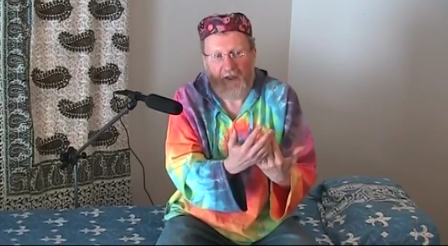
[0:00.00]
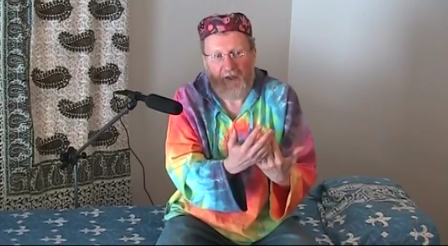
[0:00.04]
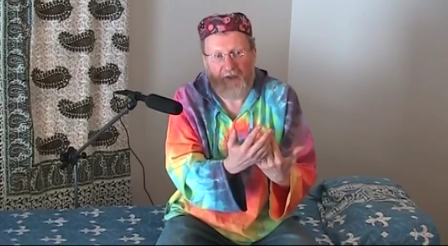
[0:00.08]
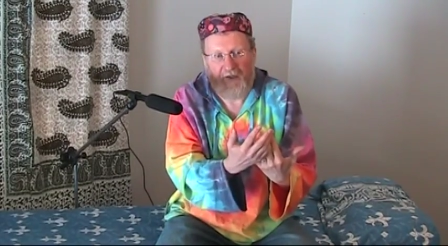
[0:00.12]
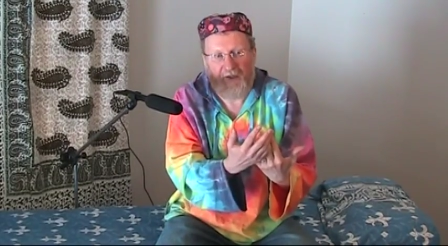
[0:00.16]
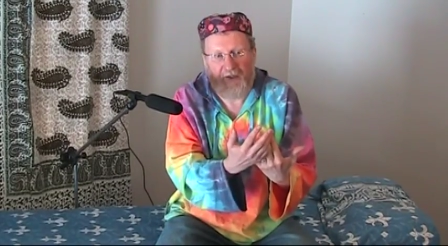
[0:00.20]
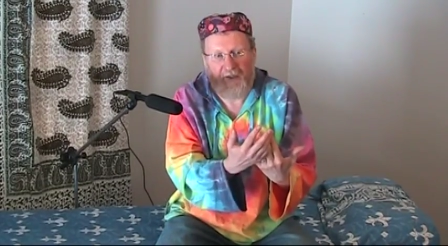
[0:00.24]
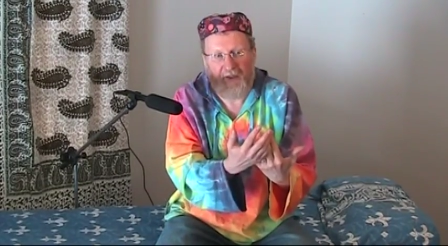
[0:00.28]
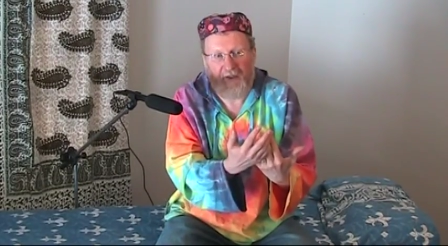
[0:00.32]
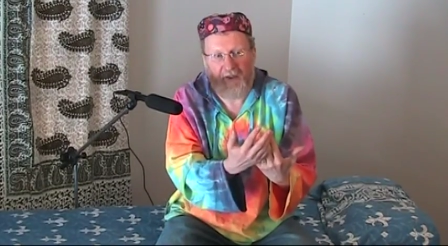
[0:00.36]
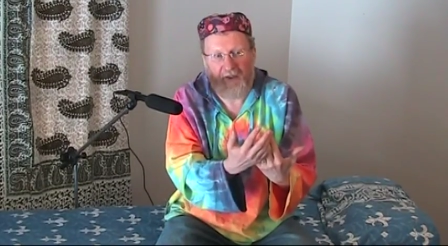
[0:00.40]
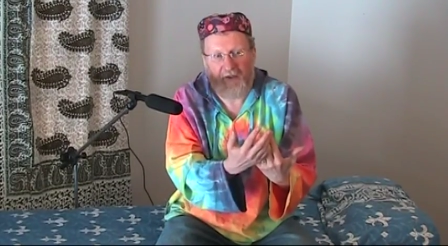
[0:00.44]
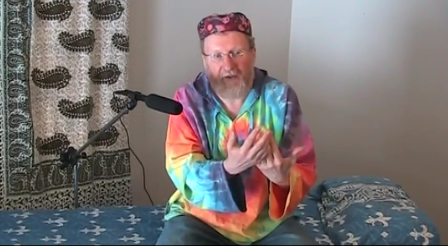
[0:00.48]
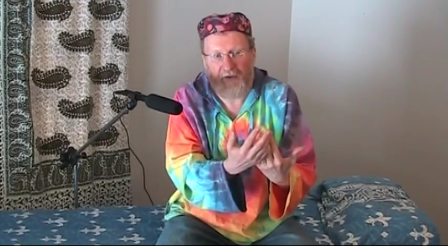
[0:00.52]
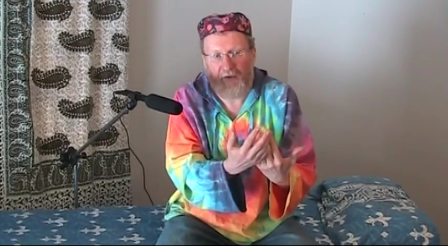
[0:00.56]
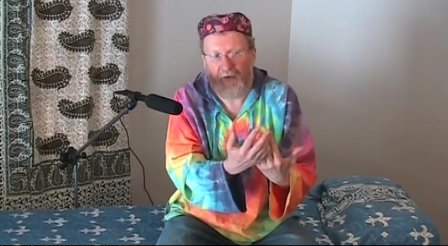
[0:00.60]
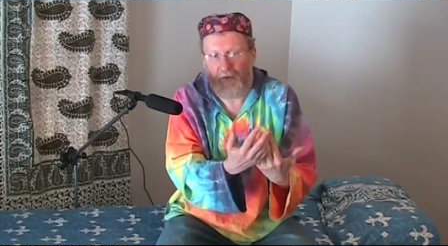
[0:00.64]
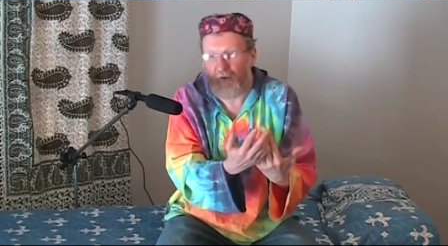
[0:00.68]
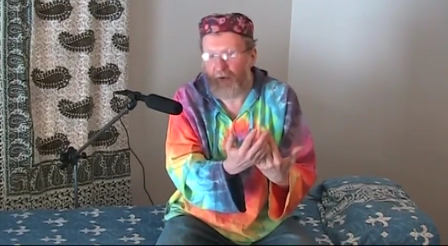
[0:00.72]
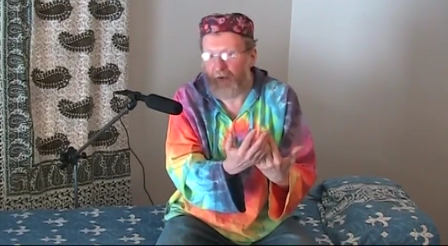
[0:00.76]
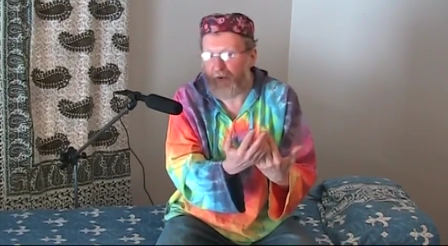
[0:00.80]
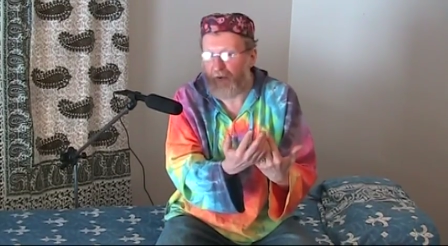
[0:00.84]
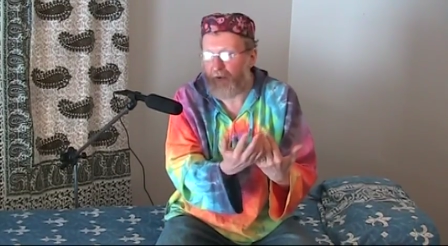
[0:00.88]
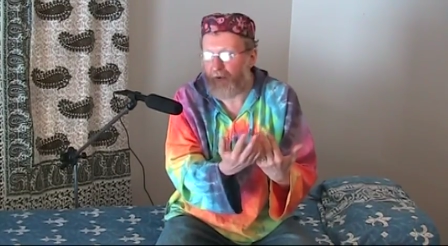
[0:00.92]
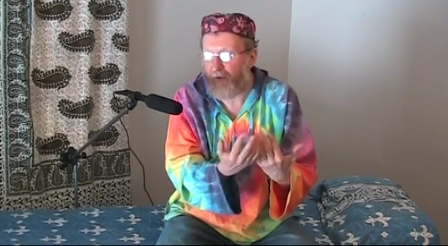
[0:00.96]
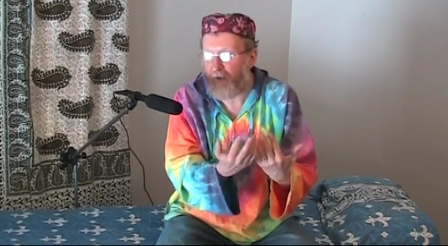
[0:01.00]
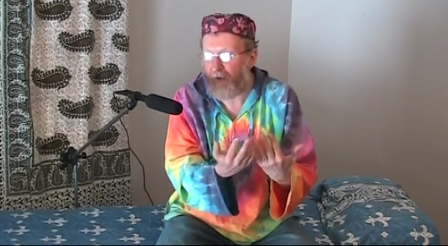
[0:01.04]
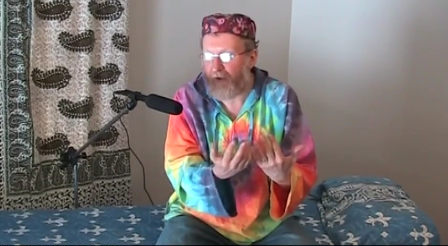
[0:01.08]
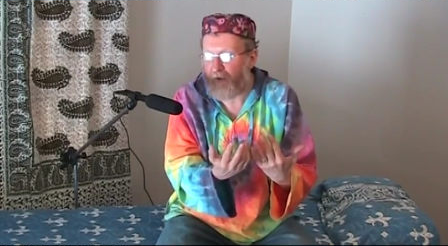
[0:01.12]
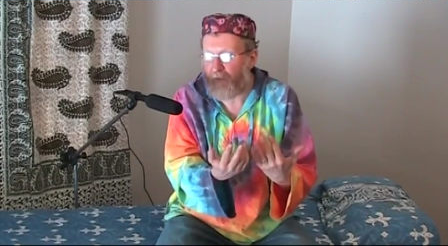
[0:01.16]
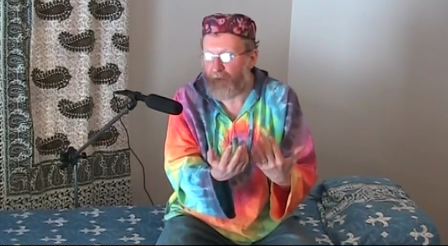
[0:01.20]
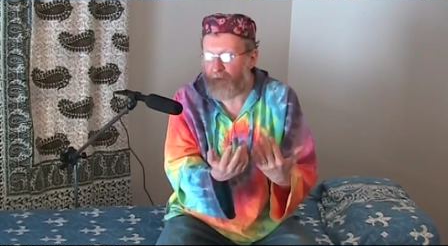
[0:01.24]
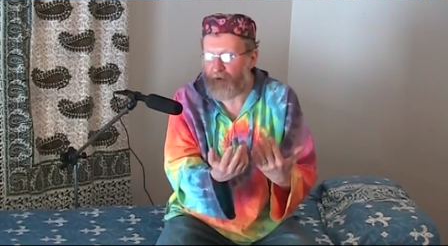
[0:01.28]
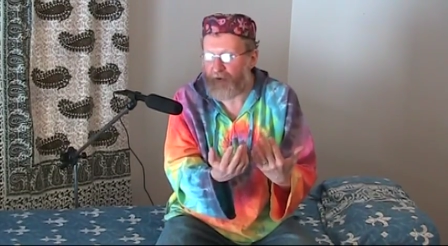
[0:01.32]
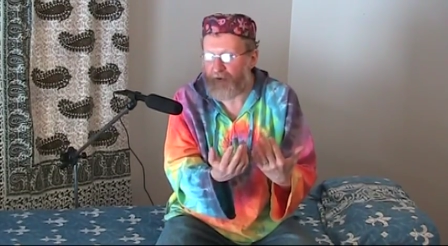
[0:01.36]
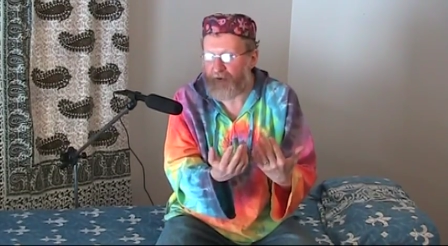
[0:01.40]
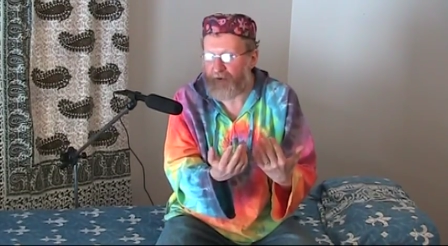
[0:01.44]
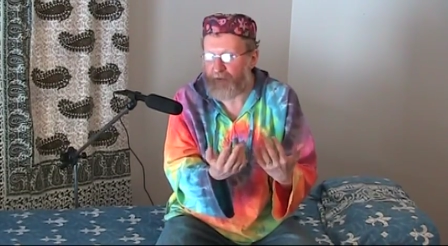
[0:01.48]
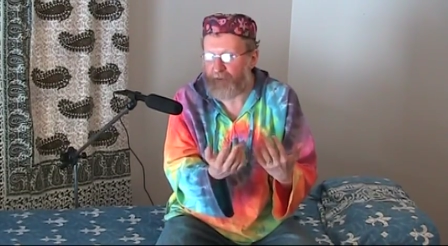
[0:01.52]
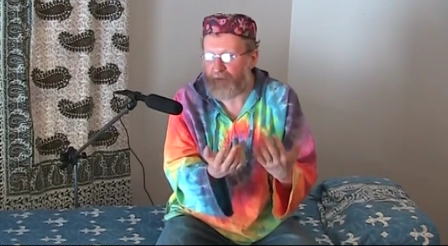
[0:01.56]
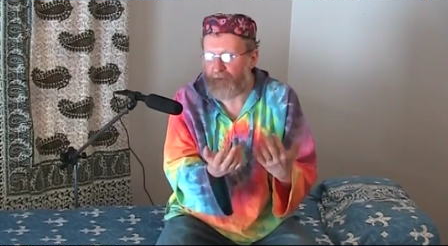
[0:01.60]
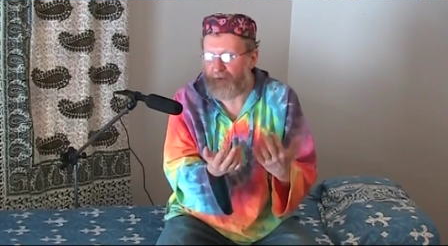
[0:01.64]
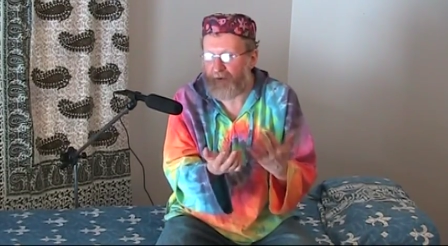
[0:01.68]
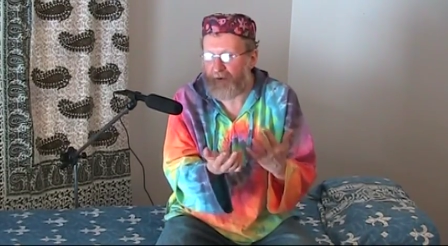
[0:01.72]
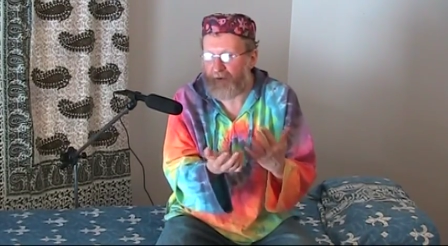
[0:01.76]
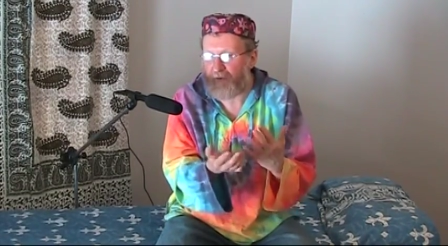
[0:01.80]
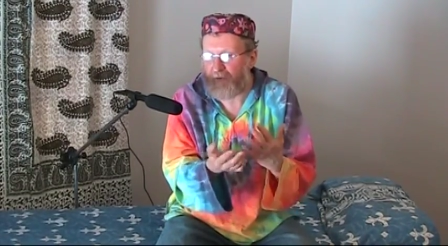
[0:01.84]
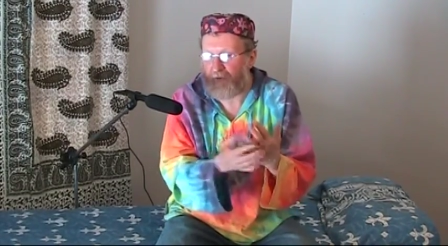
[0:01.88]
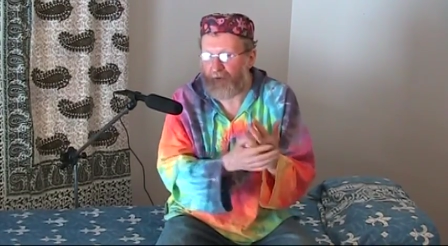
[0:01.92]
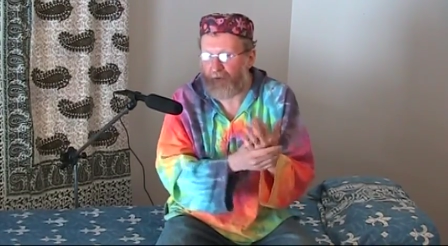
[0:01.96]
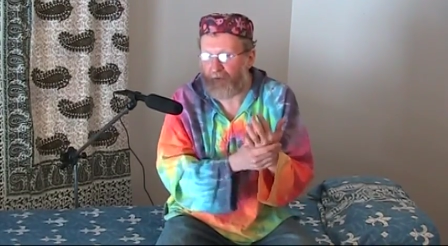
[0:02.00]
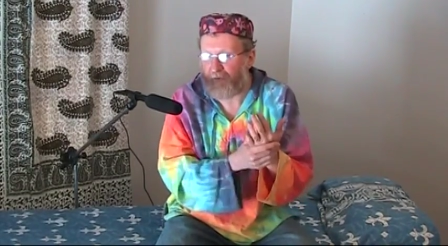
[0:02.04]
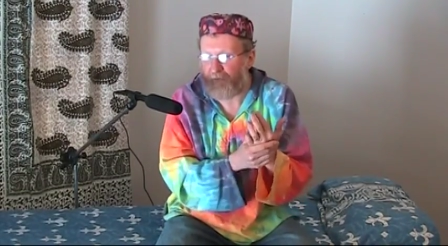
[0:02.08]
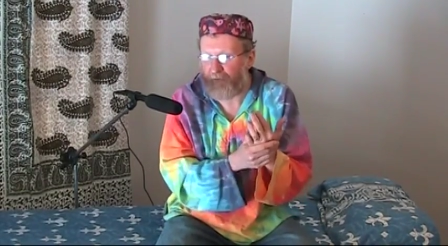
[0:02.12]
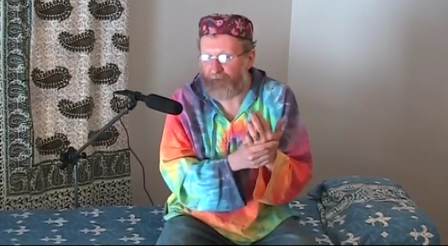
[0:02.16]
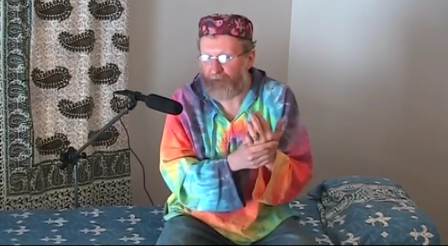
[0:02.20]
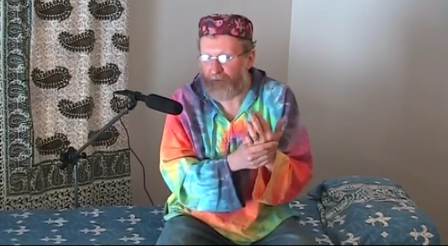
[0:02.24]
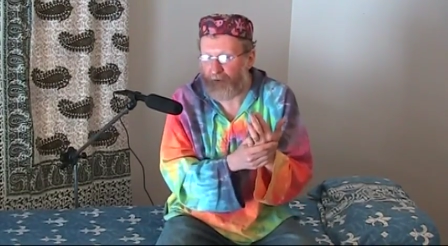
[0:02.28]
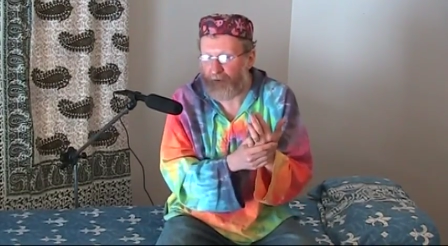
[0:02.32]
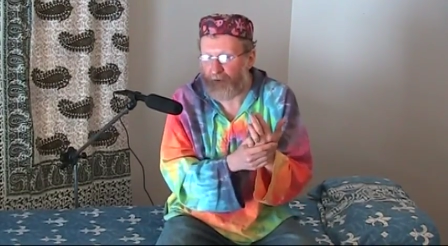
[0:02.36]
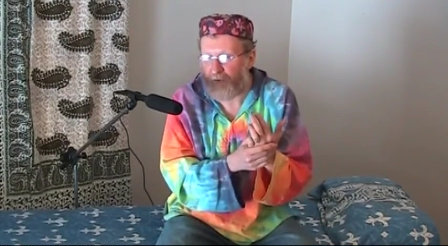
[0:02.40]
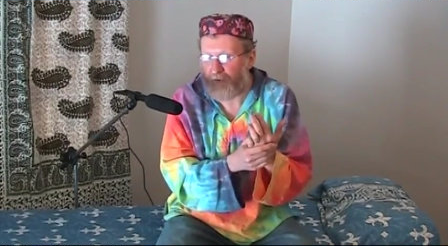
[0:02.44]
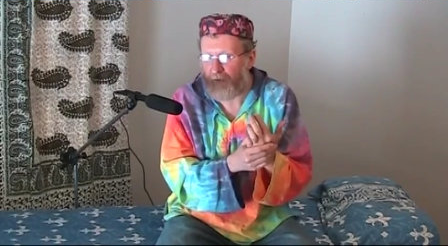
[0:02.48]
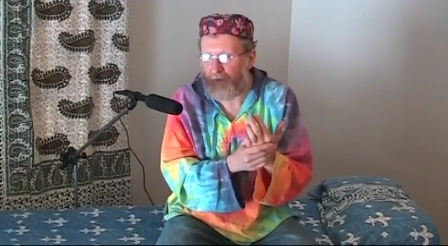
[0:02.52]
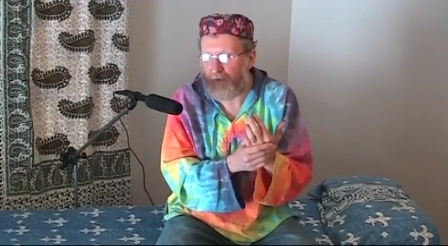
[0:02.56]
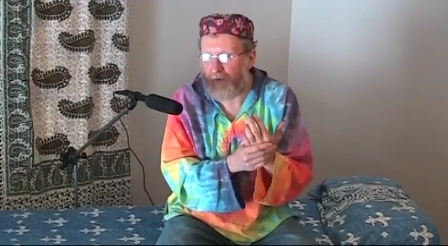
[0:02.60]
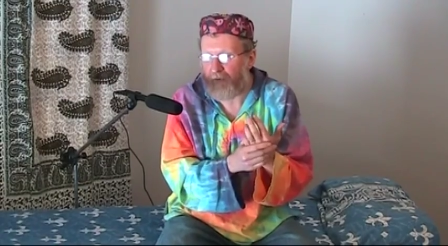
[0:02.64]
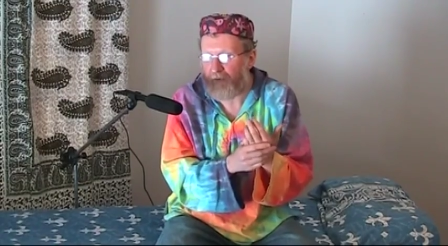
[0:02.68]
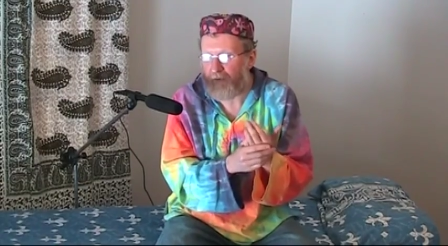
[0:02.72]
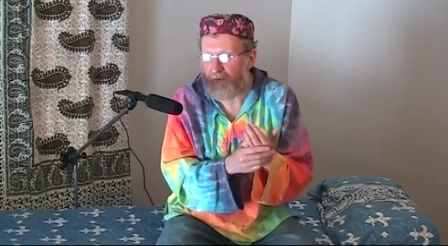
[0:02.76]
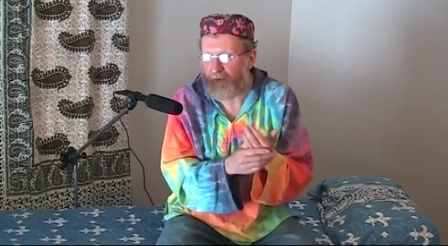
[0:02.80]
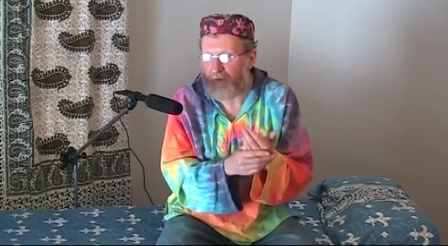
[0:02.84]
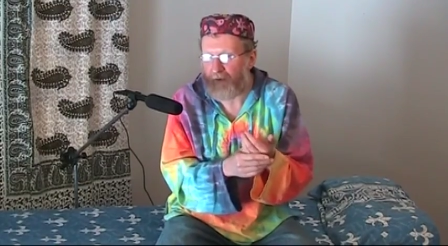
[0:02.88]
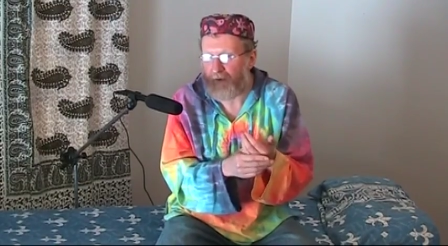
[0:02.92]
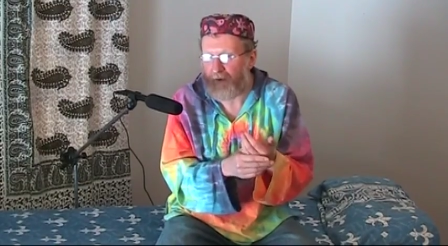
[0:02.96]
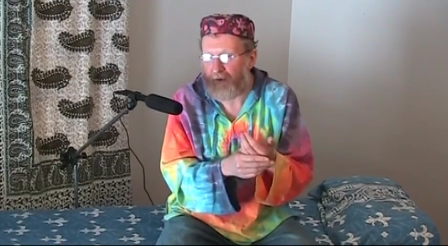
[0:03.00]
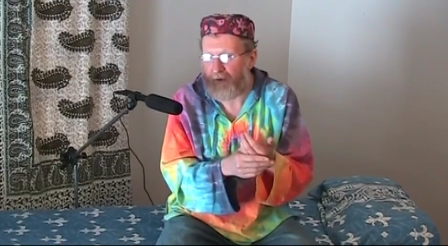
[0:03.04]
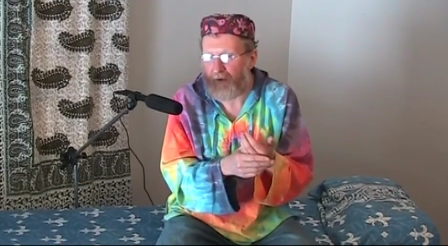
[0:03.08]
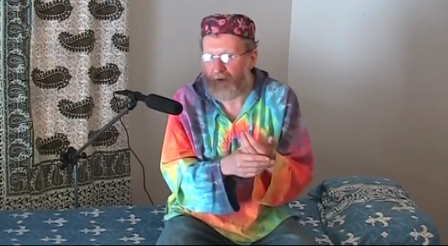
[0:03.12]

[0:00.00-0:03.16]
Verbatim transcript: Then the whole economy, which is built on fuel,